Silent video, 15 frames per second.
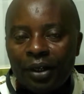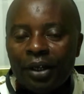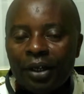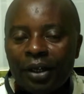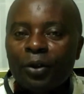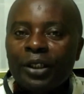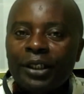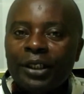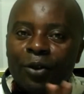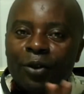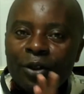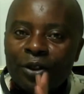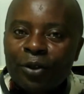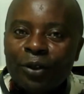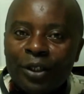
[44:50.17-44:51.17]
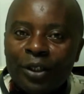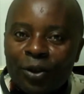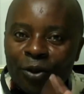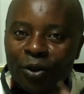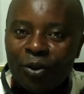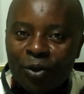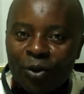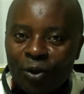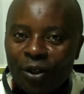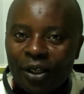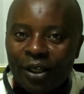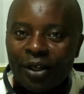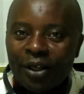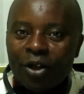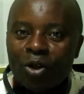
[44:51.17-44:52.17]
Not that they don't know, they should know.
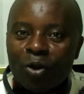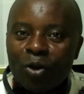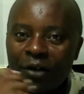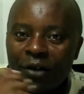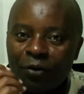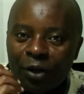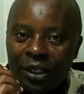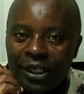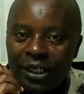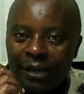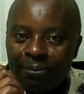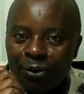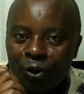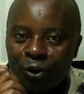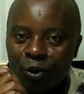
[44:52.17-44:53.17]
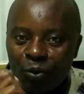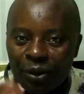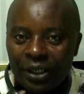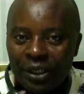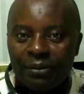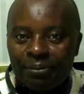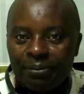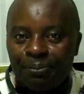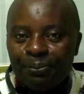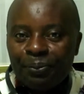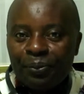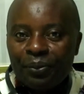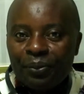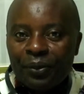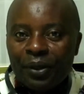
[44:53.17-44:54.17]
Go under, for example, to Britam
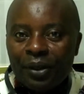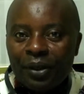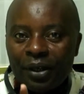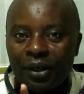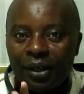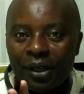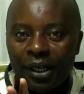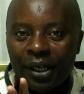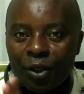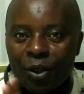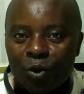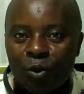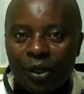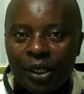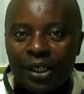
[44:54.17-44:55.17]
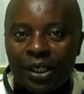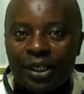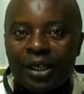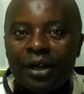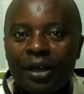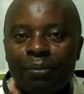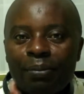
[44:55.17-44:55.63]
Insurance.